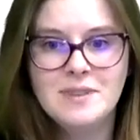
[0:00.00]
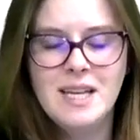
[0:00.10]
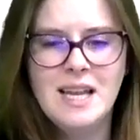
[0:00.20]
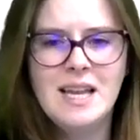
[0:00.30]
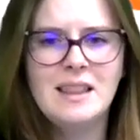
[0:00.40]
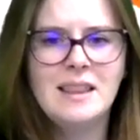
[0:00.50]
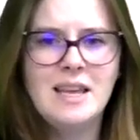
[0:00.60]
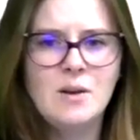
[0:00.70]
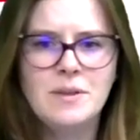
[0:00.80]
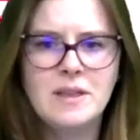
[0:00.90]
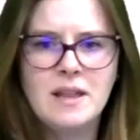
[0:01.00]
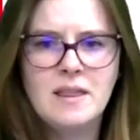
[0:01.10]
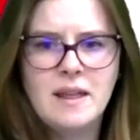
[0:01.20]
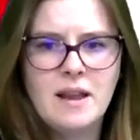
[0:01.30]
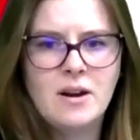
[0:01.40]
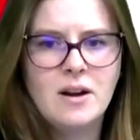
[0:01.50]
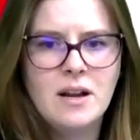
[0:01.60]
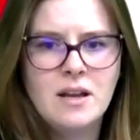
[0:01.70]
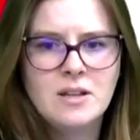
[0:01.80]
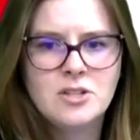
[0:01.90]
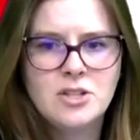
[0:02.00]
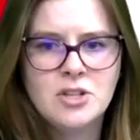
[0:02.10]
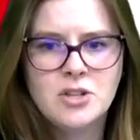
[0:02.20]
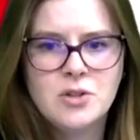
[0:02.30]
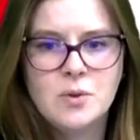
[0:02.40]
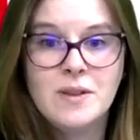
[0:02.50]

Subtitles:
a link within there to